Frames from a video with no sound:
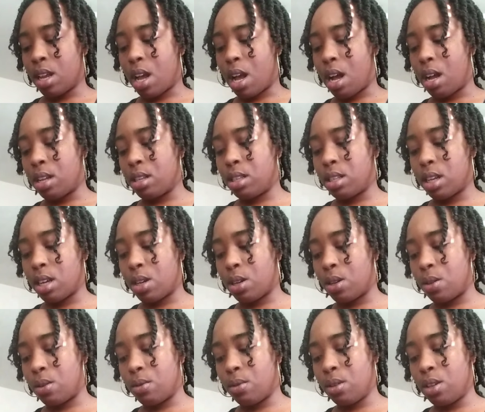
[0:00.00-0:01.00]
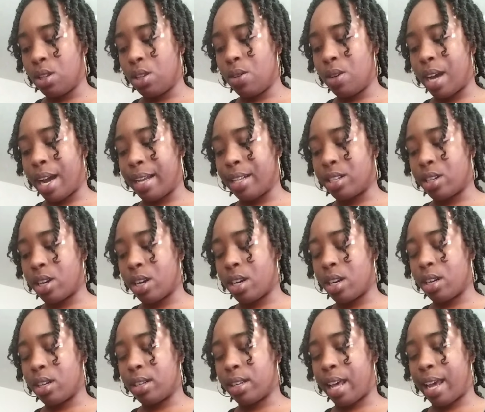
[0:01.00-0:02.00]
also you guys
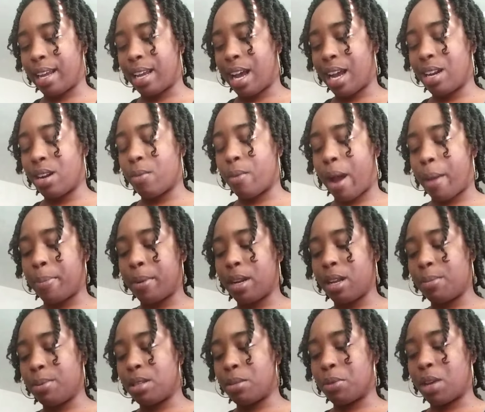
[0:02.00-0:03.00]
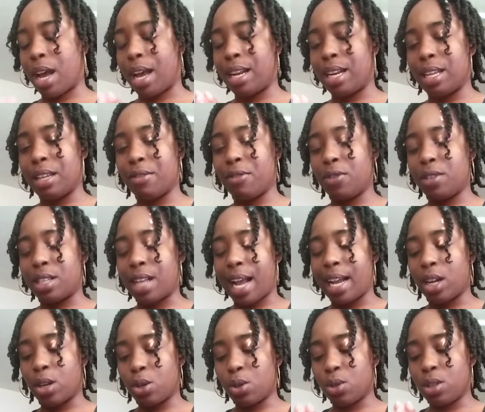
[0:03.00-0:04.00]
are like kind of wrapping up some kind of
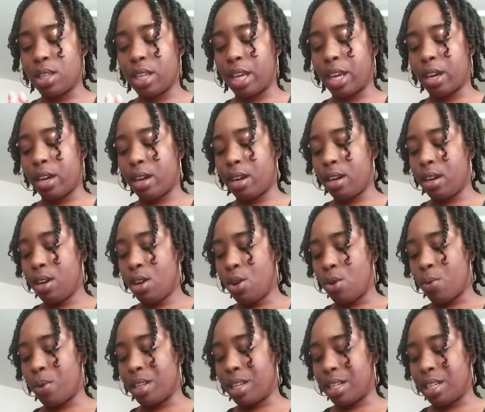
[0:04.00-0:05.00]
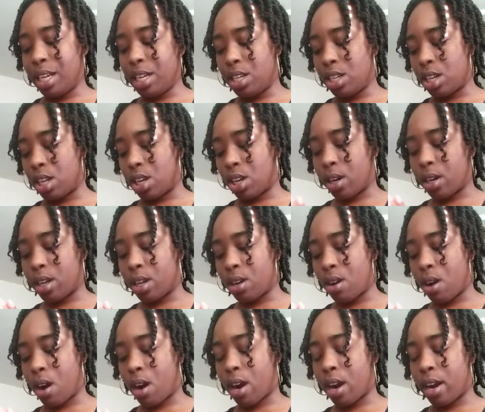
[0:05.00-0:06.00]
cycles here with the teaching and learning
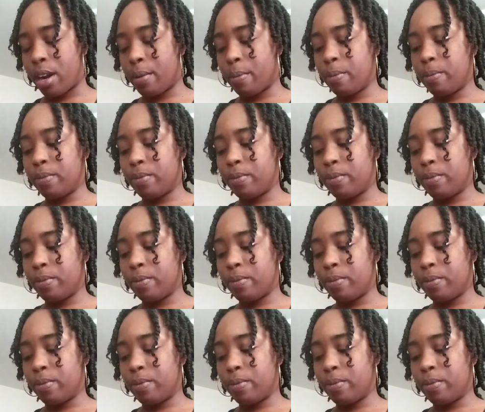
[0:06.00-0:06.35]
card